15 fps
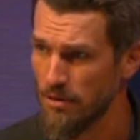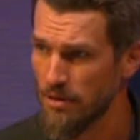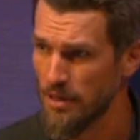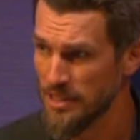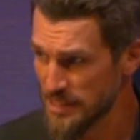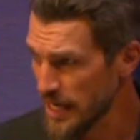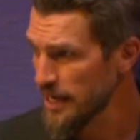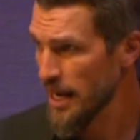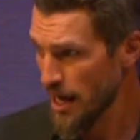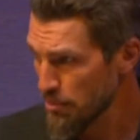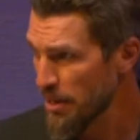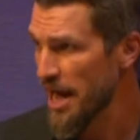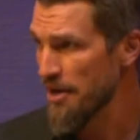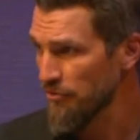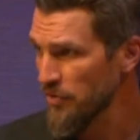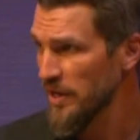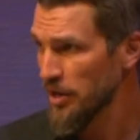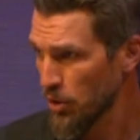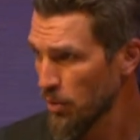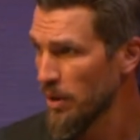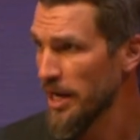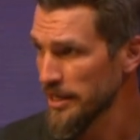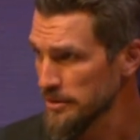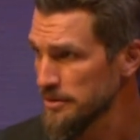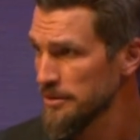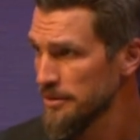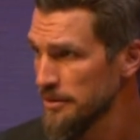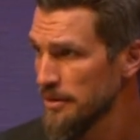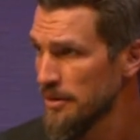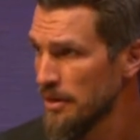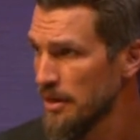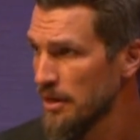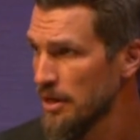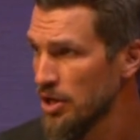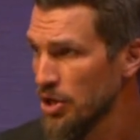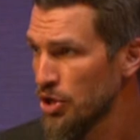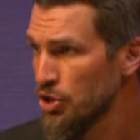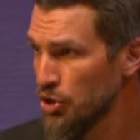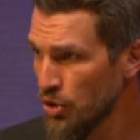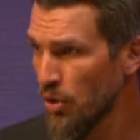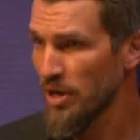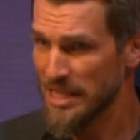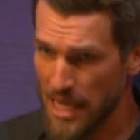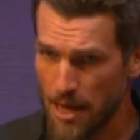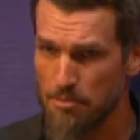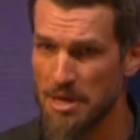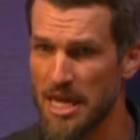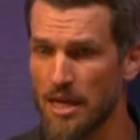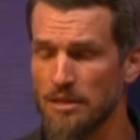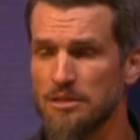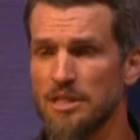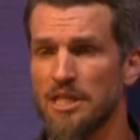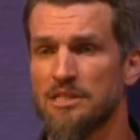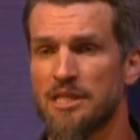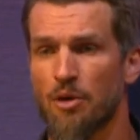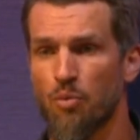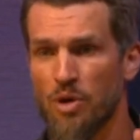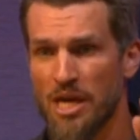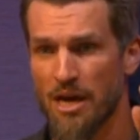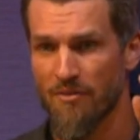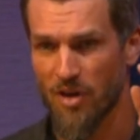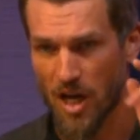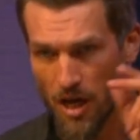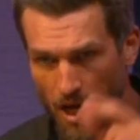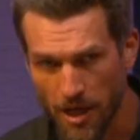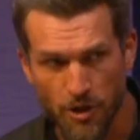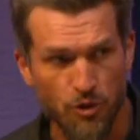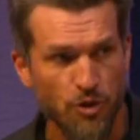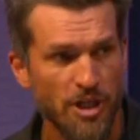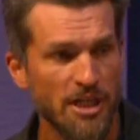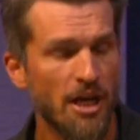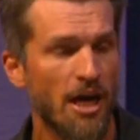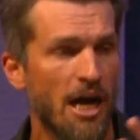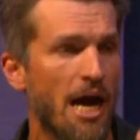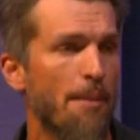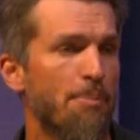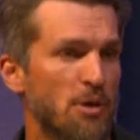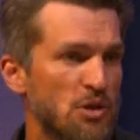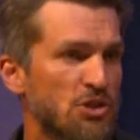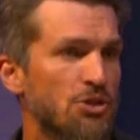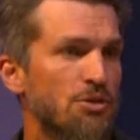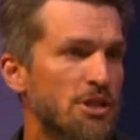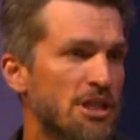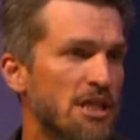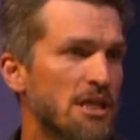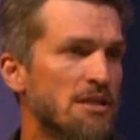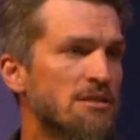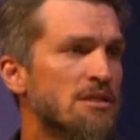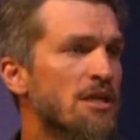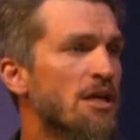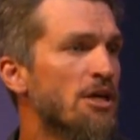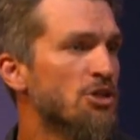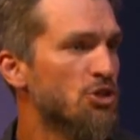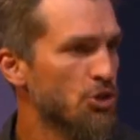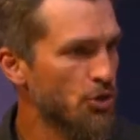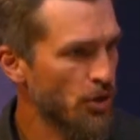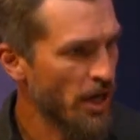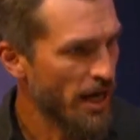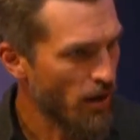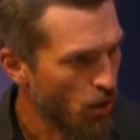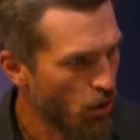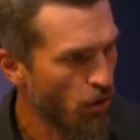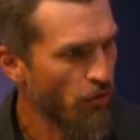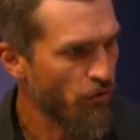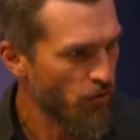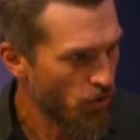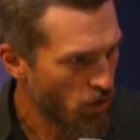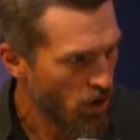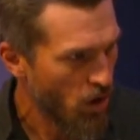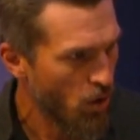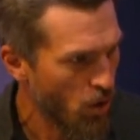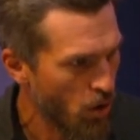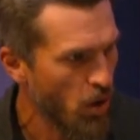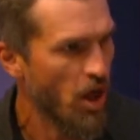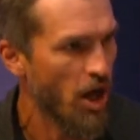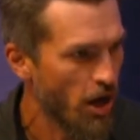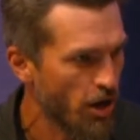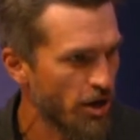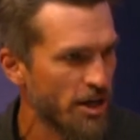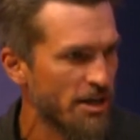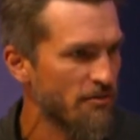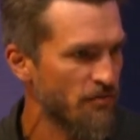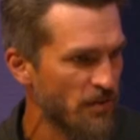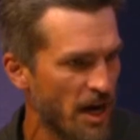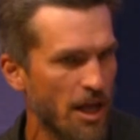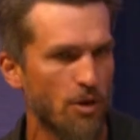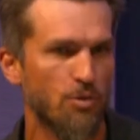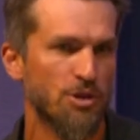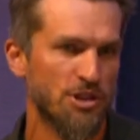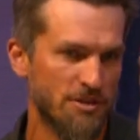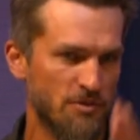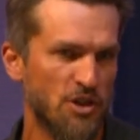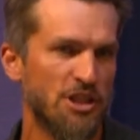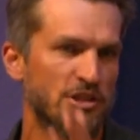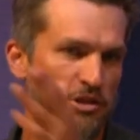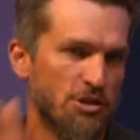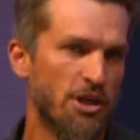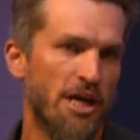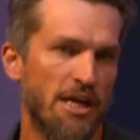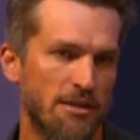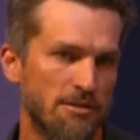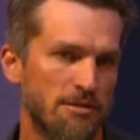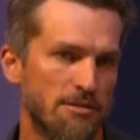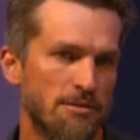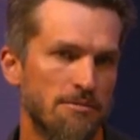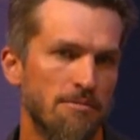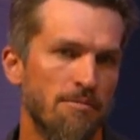Is that not baffling or what? You know what that means? Is that we have 100 opportunities to create wholehearted followers of Jesus Christ.